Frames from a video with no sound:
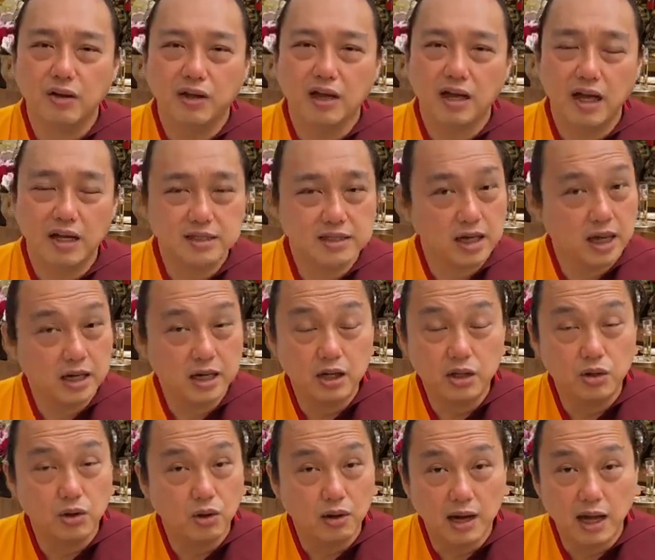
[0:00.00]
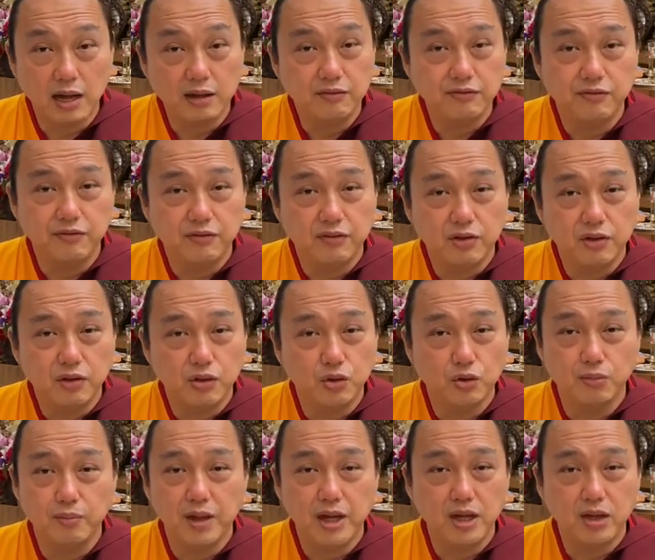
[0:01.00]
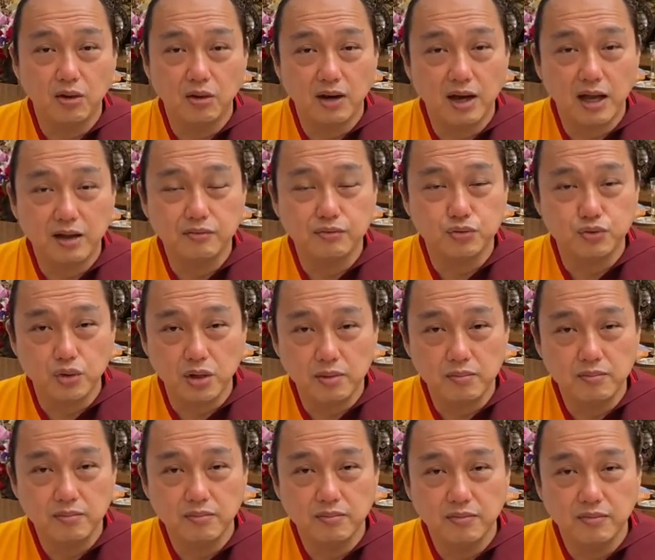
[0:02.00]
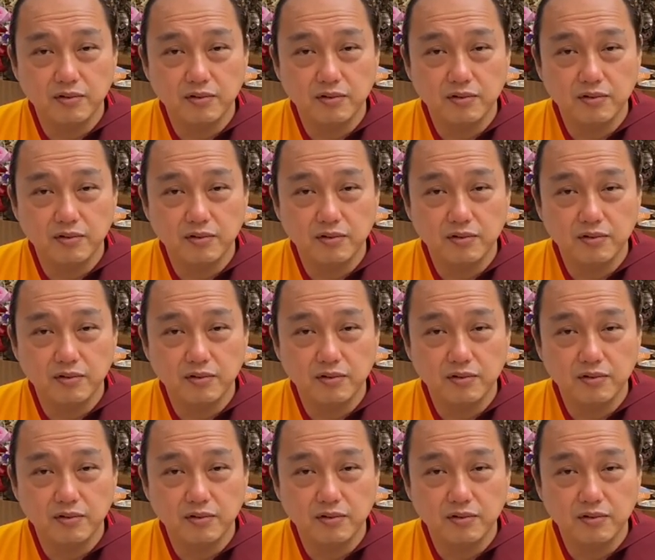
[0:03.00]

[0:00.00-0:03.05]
as either your life, you make your life dream,